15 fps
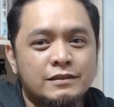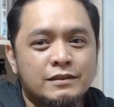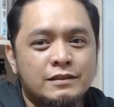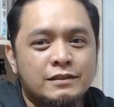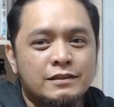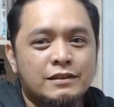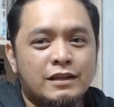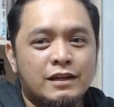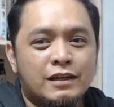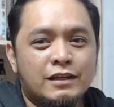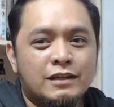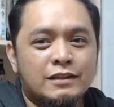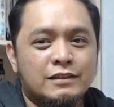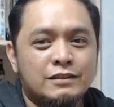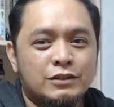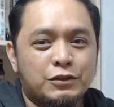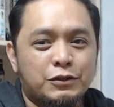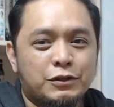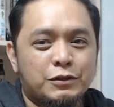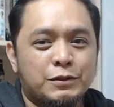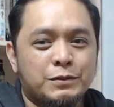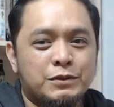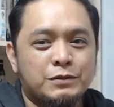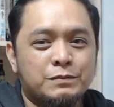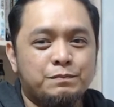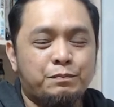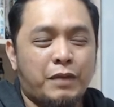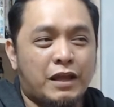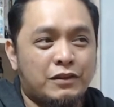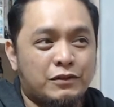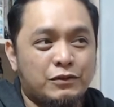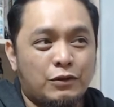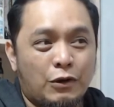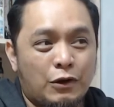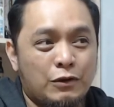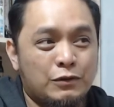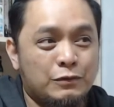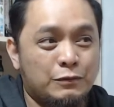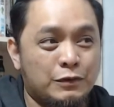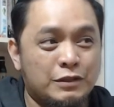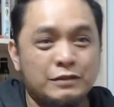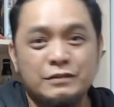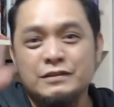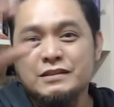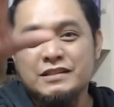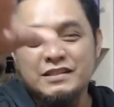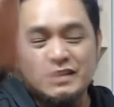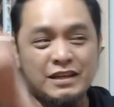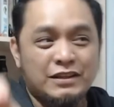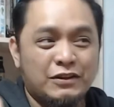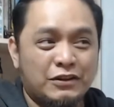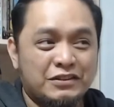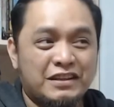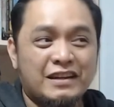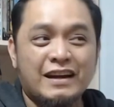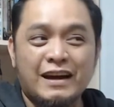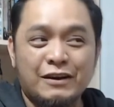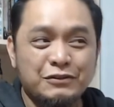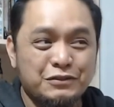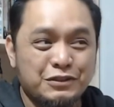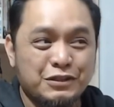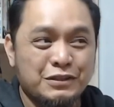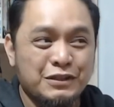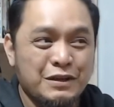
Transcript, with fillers: na your pet dog would sit on the couch,